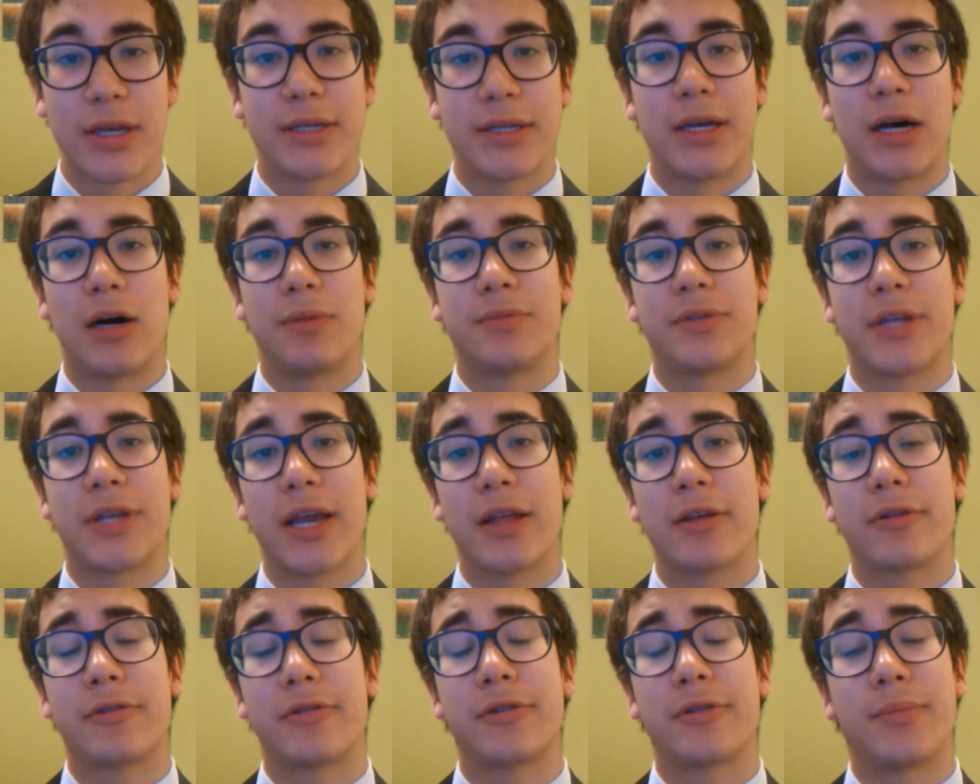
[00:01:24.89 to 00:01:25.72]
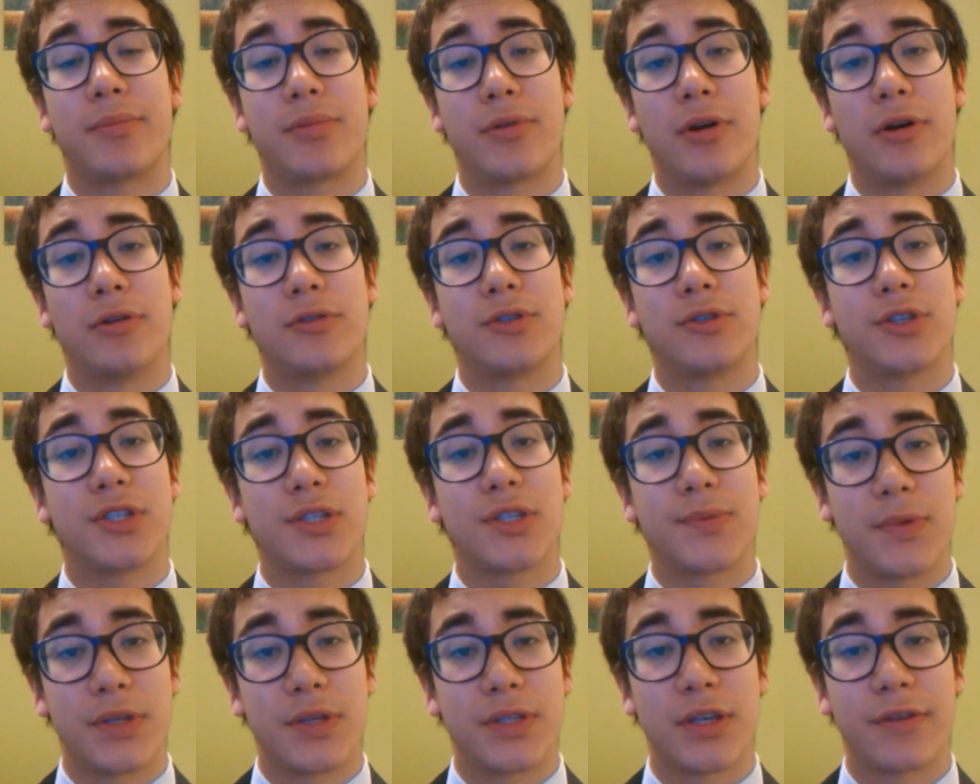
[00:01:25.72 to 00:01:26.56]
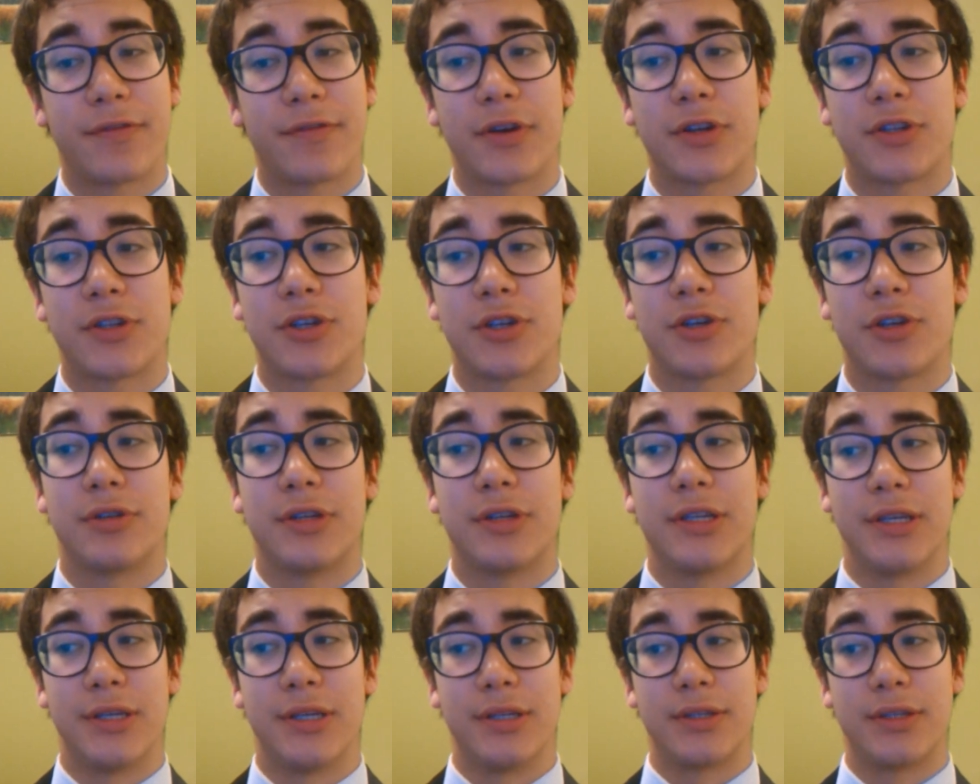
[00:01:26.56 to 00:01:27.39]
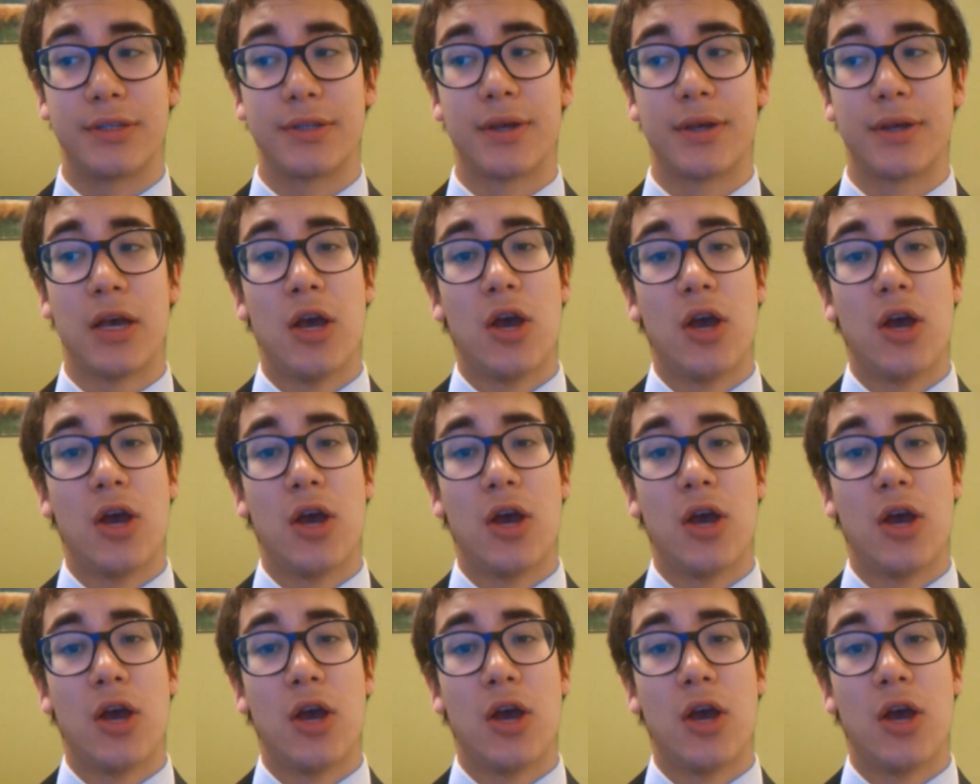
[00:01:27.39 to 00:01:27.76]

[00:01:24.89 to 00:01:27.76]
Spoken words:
to help tailor an approach specific to your needs.